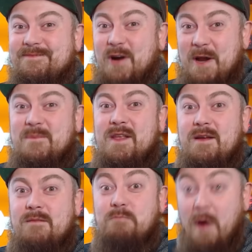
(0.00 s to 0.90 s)
Right?
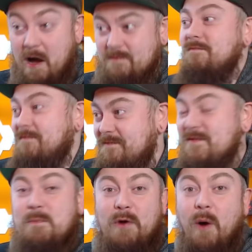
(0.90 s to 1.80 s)
But
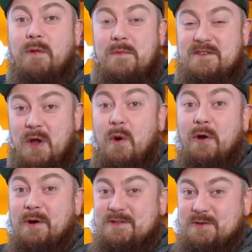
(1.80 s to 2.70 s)
the problem is now
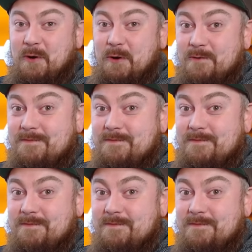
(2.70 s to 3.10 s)
on our soil.